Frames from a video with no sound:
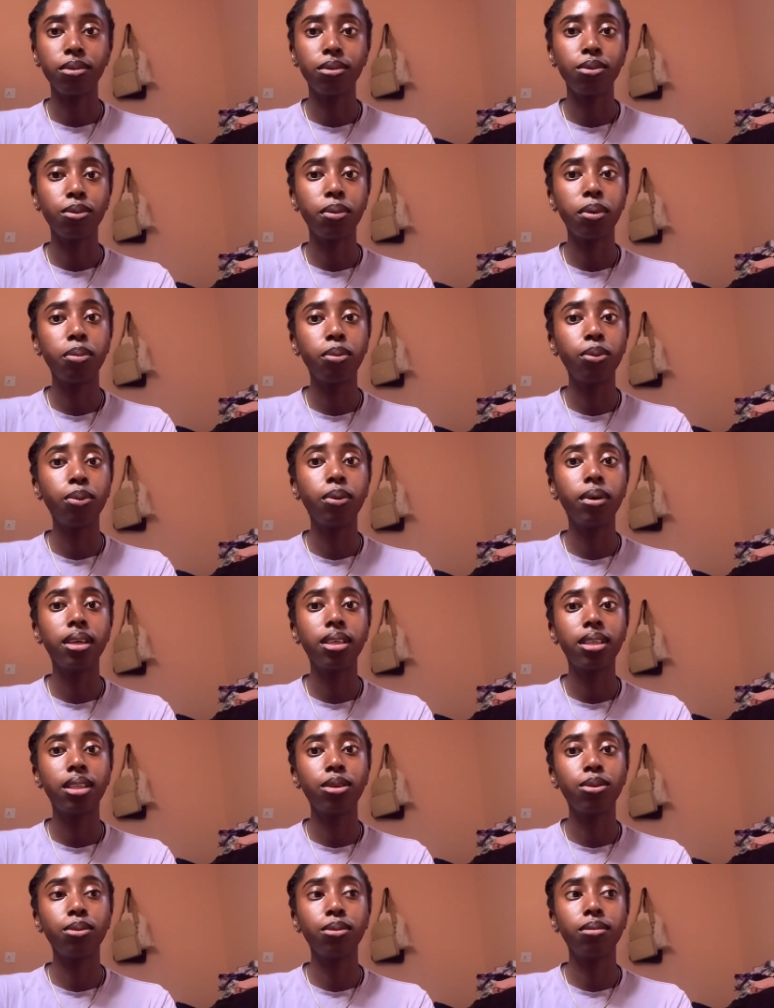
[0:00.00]
So people were
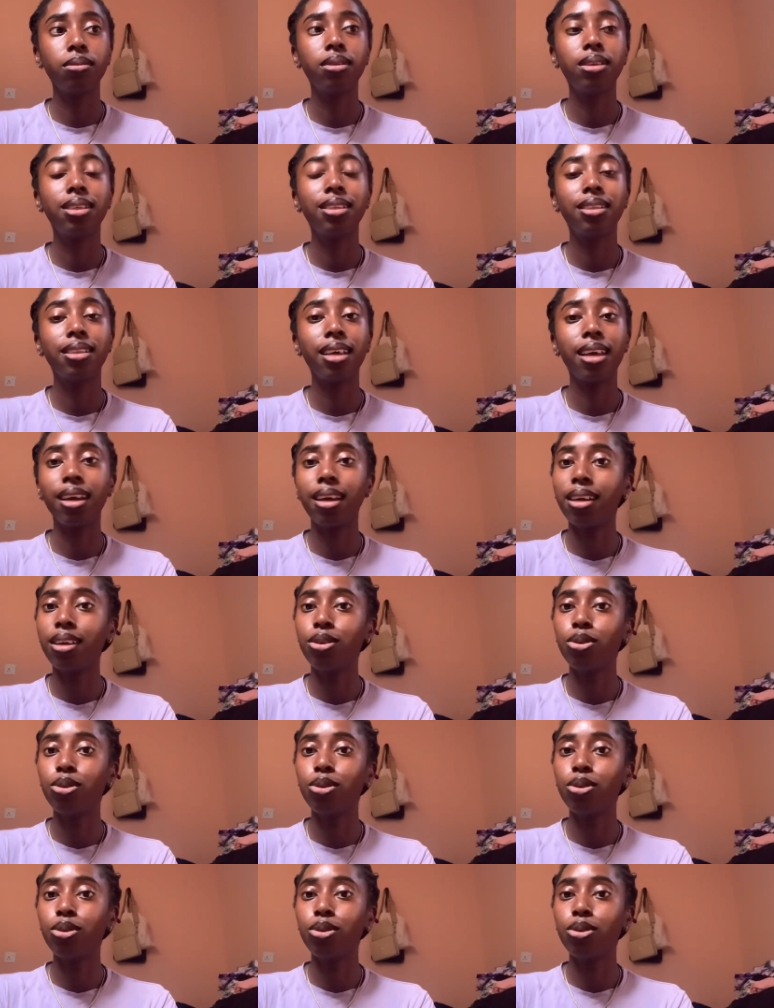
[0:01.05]
still staying.